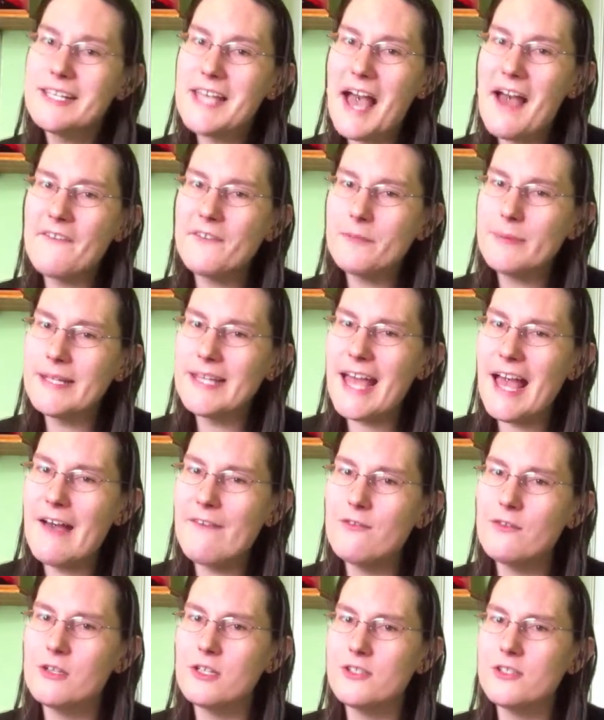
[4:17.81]
you have to be
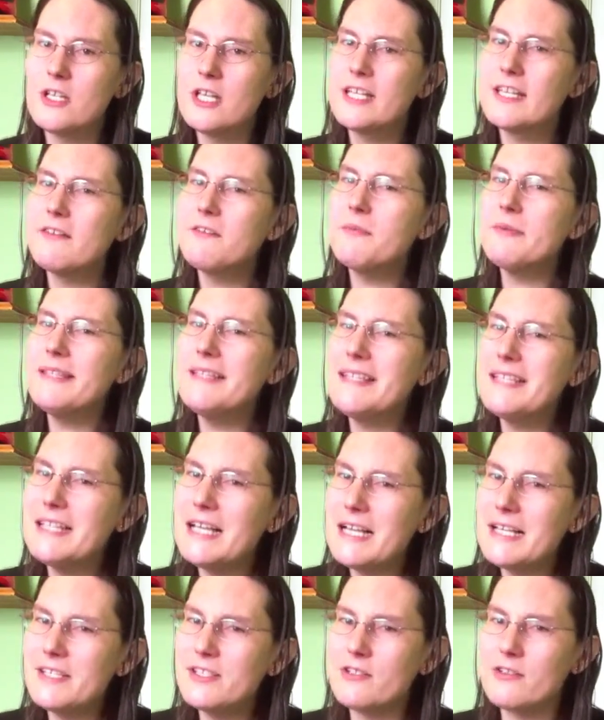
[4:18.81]
careful because you have to be
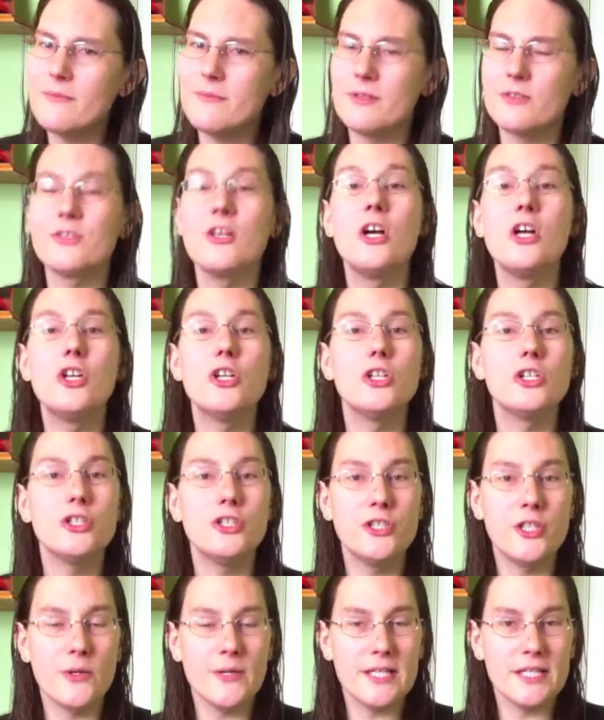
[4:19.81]
nice to criminals.
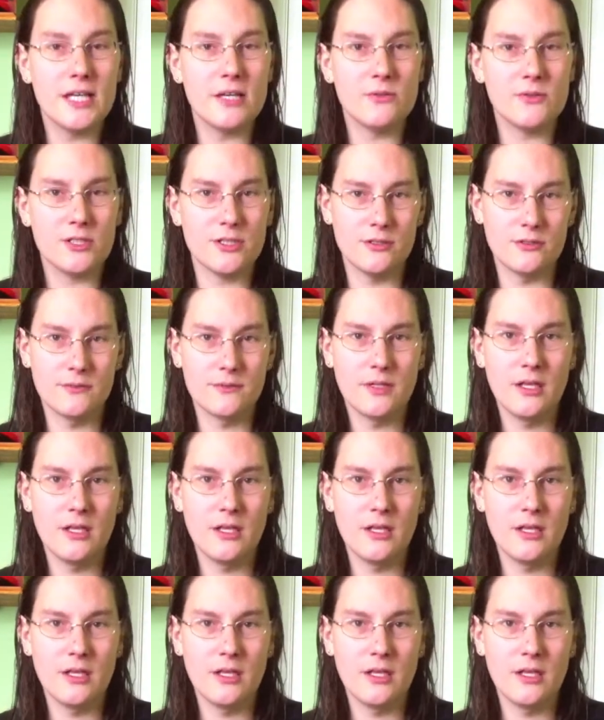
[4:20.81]
No, you don't.